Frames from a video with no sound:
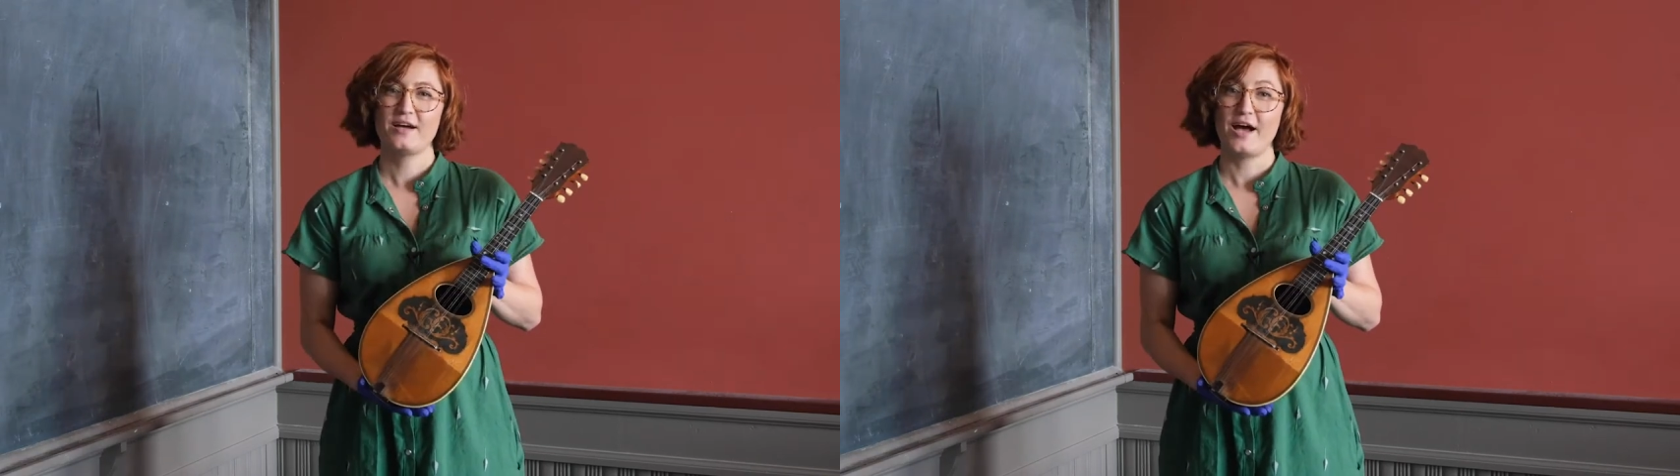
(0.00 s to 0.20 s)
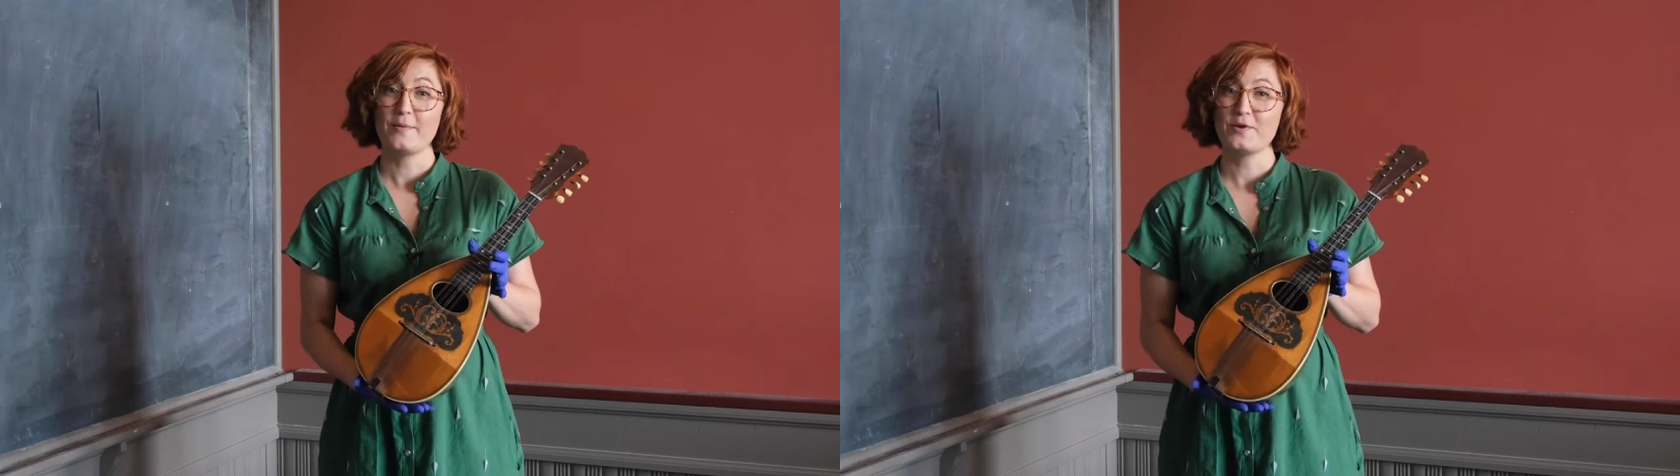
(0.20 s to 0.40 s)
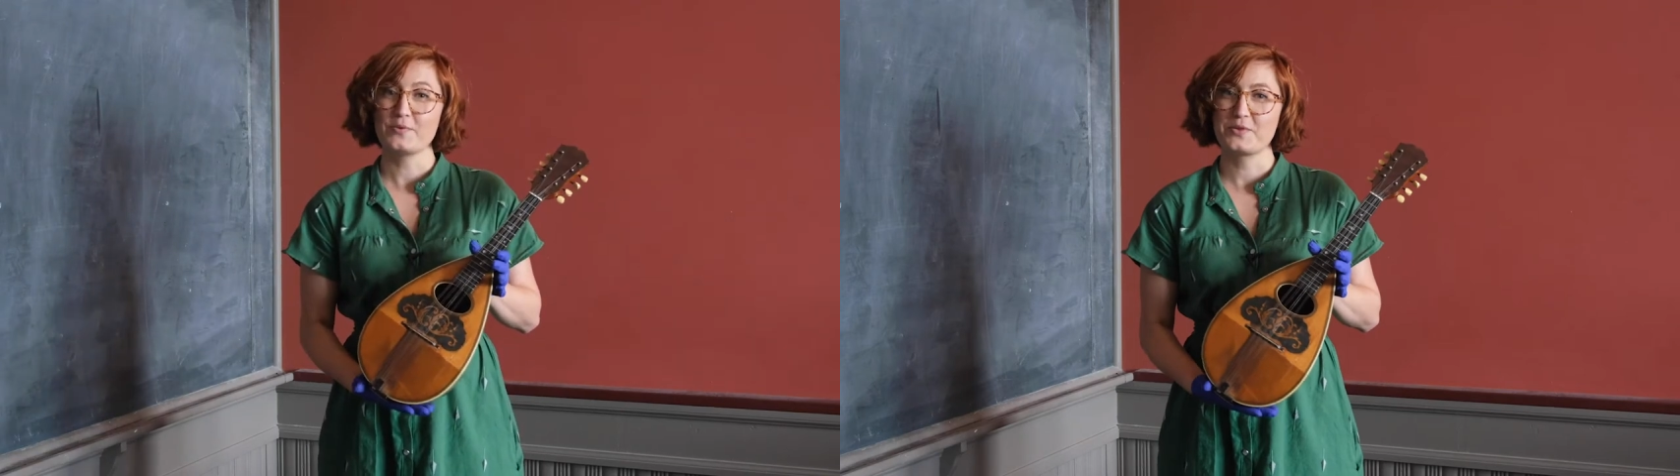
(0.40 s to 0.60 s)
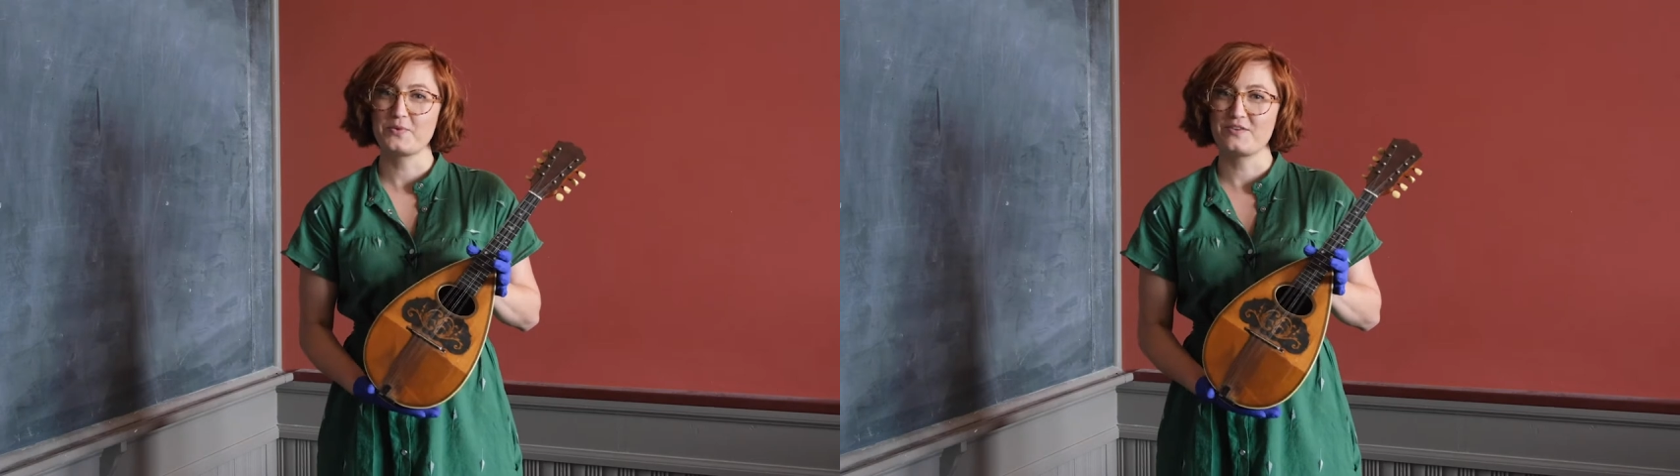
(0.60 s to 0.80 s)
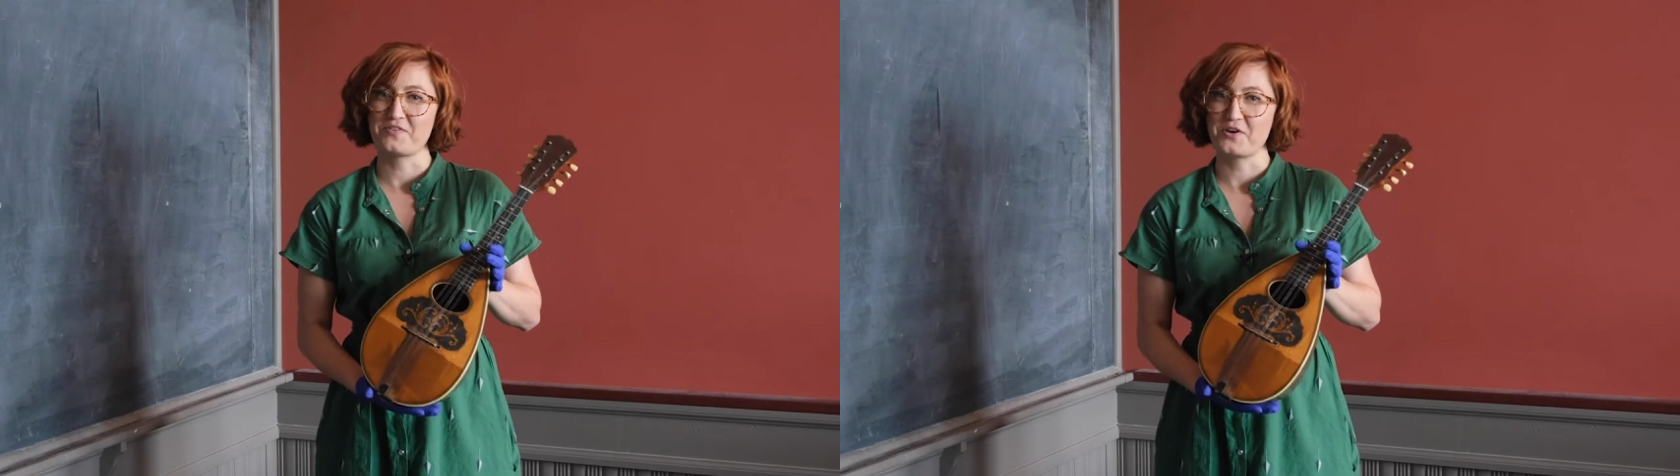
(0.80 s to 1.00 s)
I'm here with
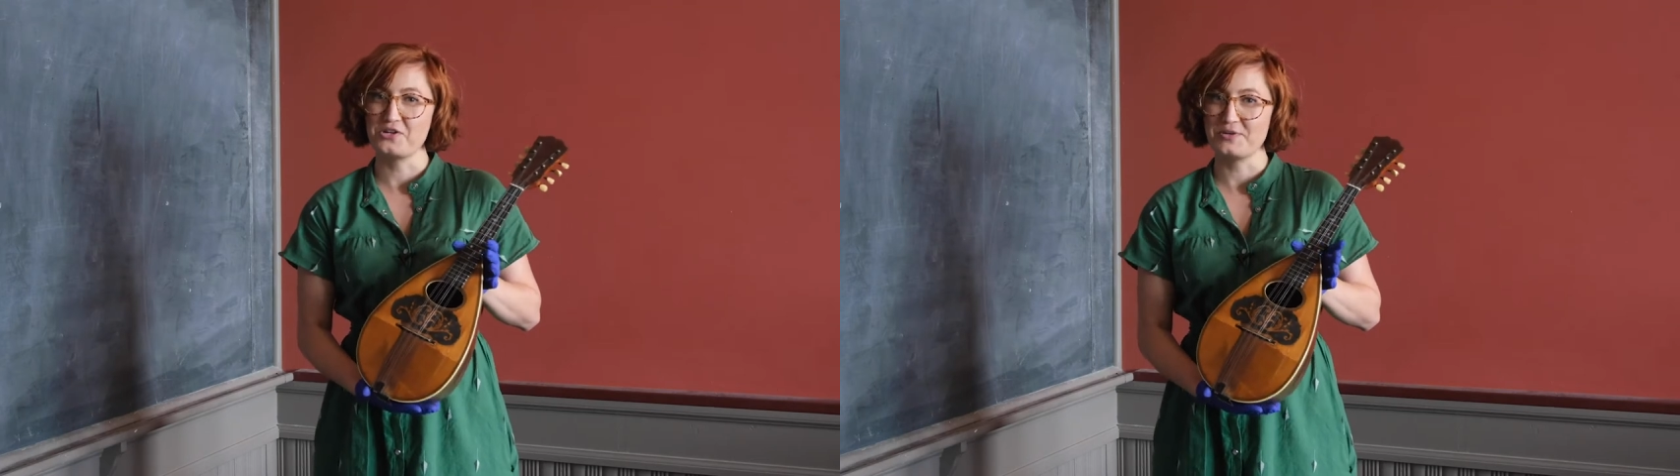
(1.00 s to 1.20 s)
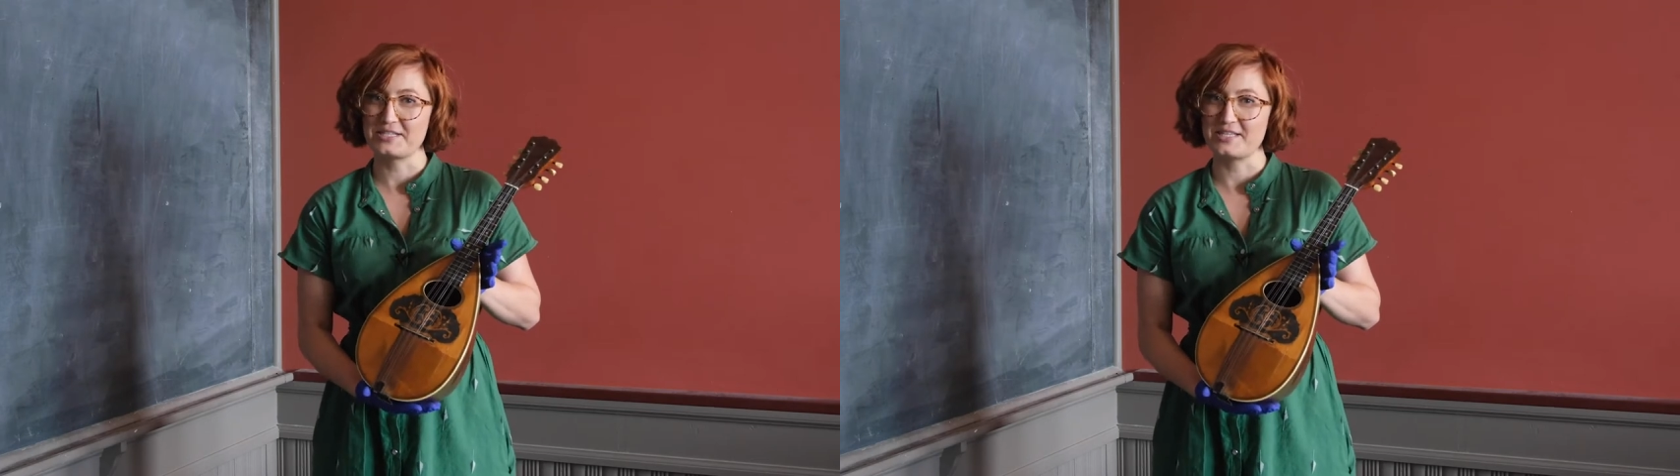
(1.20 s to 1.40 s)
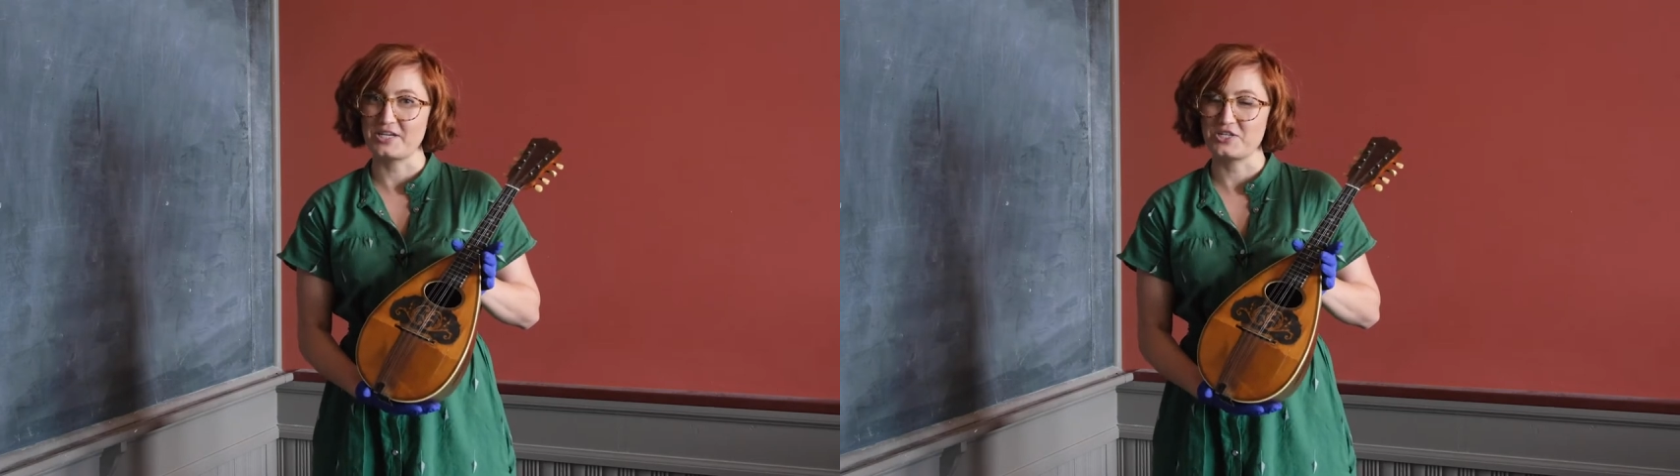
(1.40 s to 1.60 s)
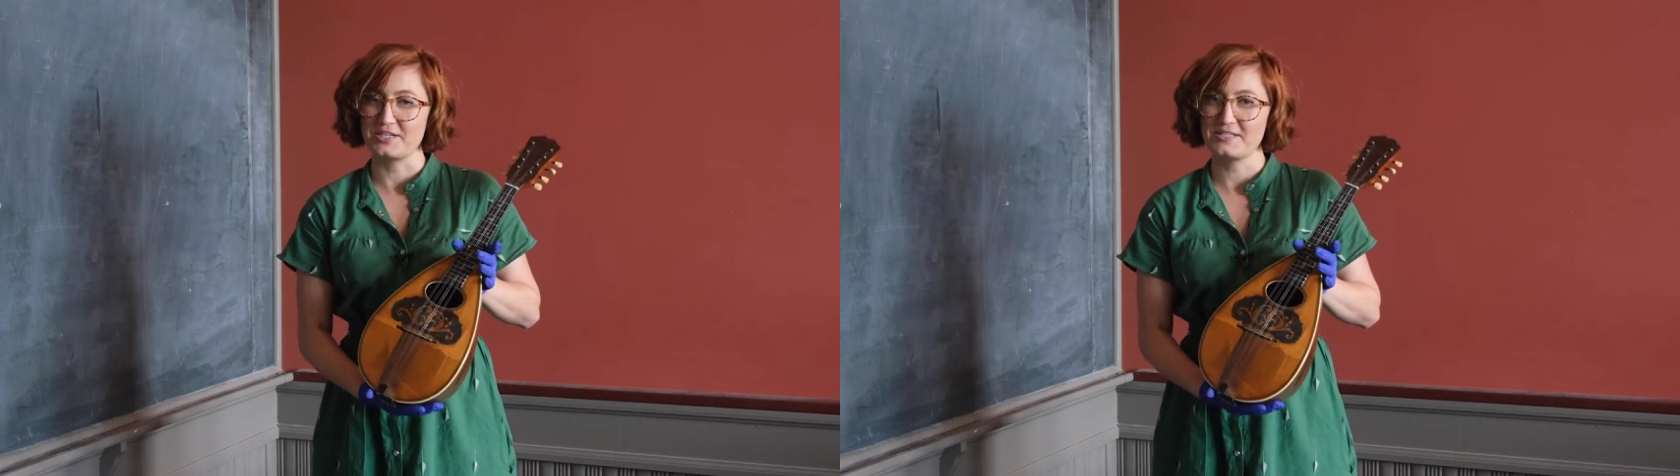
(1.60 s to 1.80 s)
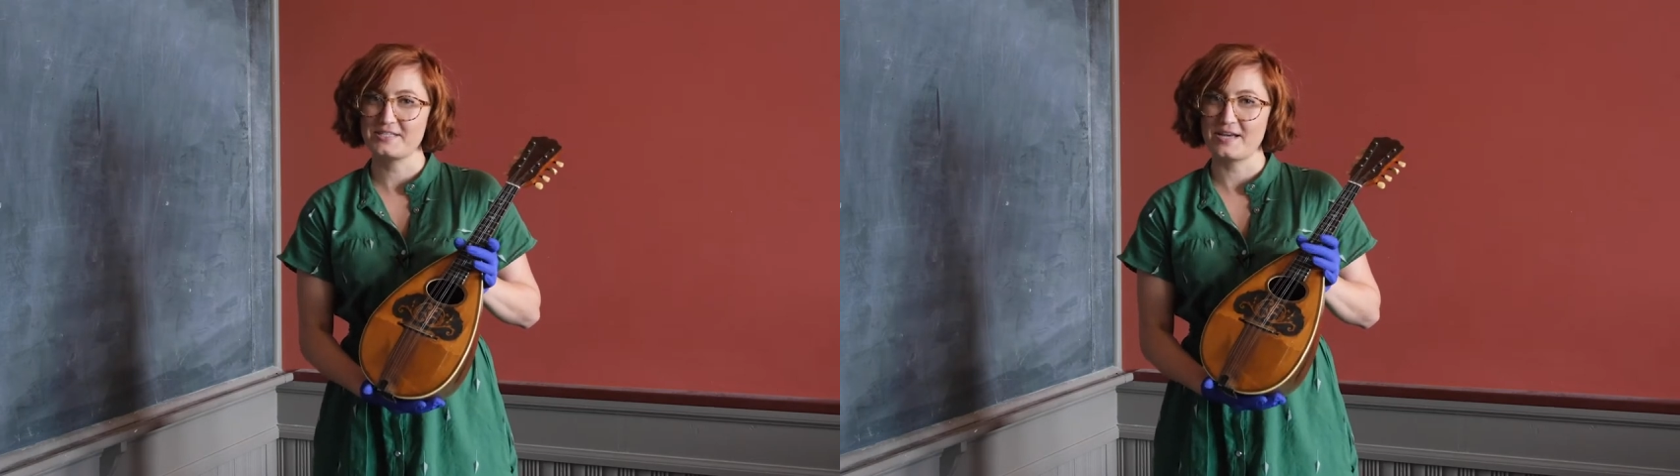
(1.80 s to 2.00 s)
one of our new accessions,